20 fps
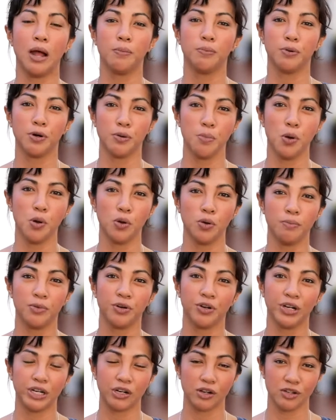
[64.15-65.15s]
promote
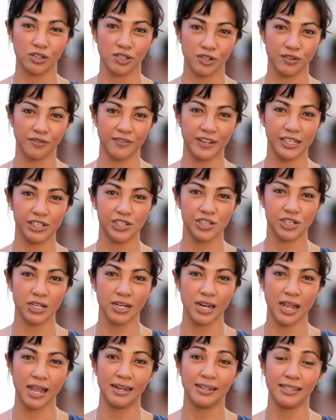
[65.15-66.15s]
marine conservation
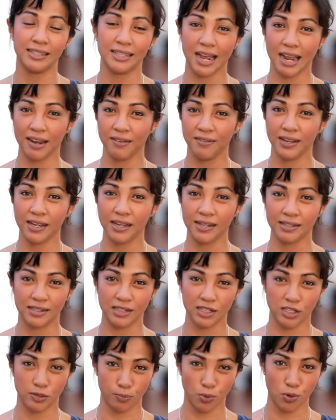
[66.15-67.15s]
and diving as
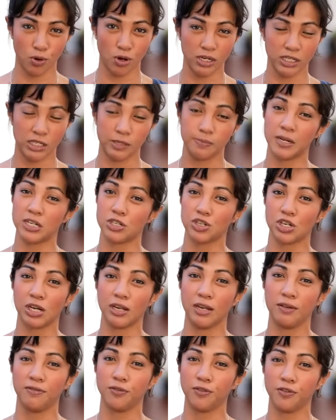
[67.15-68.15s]
a sport,
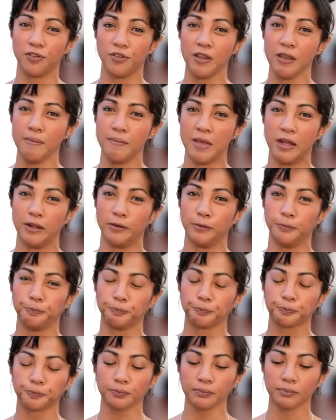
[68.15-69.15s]
especially for female.
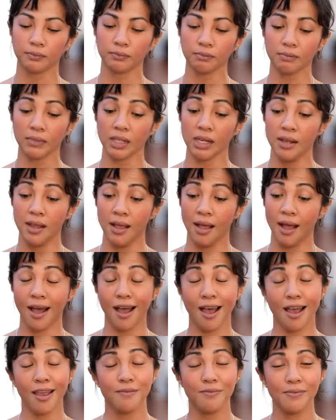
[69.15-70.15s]

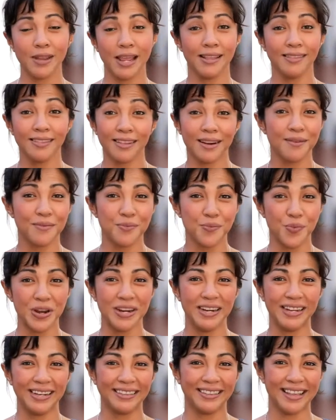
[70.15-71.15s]
I ended up
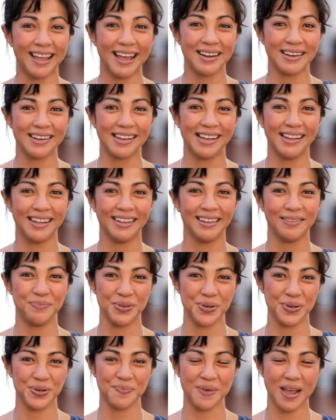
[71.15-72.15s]
winning that
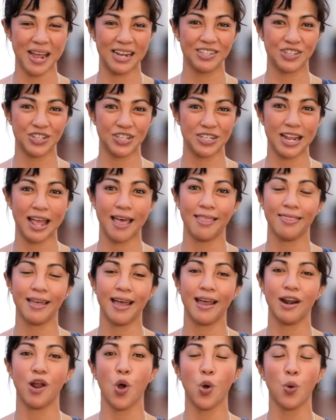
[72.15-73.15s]
beauty pageant, and
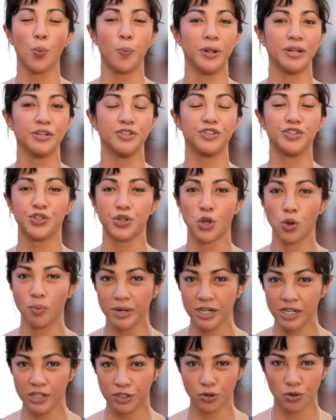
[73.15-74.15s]
that opened so
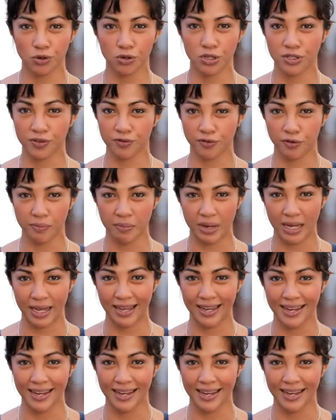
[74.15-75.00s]
many doors for me.